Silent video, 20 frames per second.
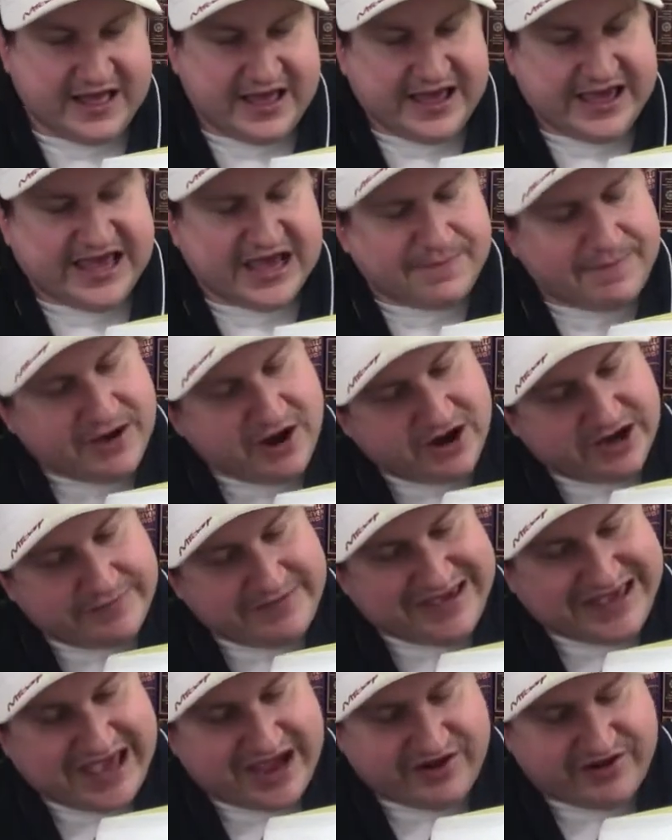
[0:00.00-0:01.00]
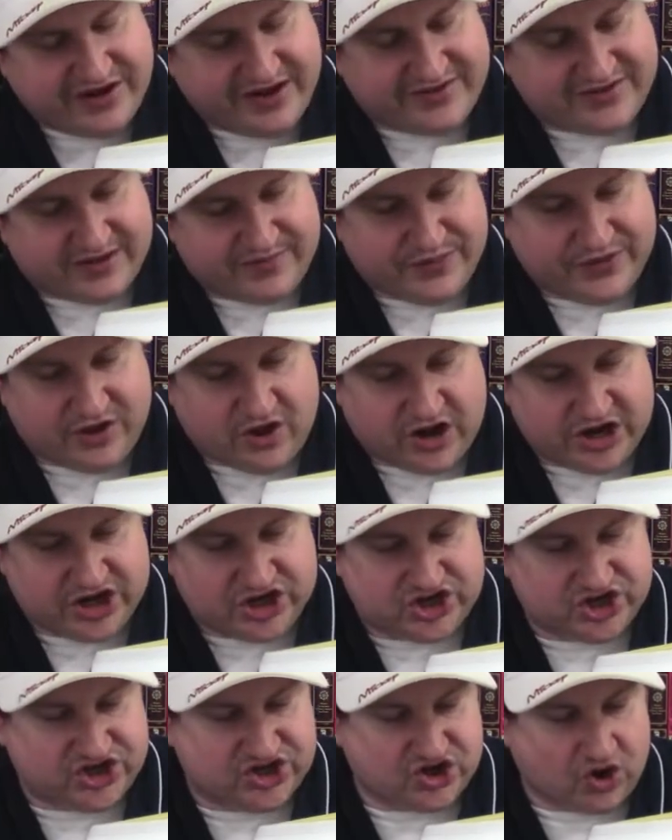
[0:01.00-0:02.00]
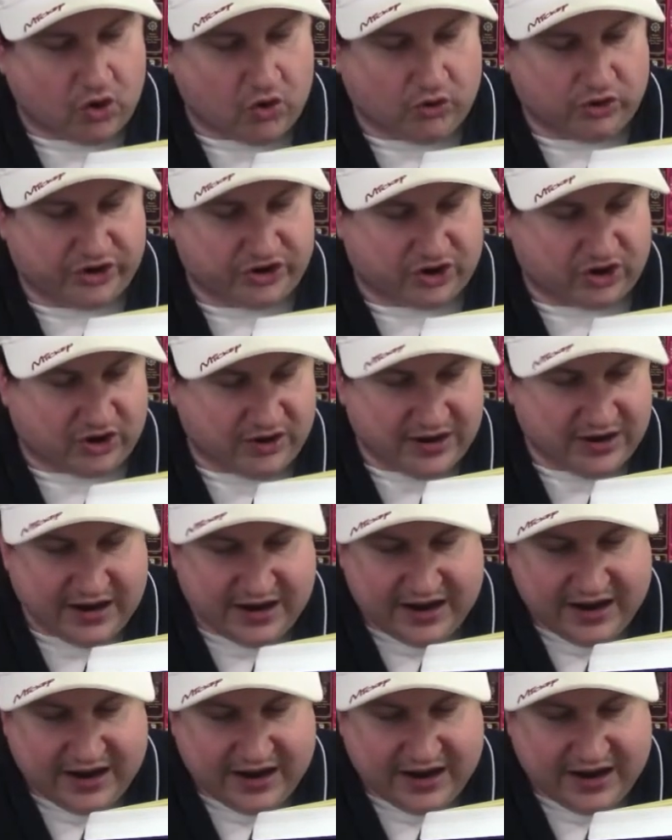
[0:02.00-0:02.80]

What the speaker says: He appeared to be carrying something on his shoulder.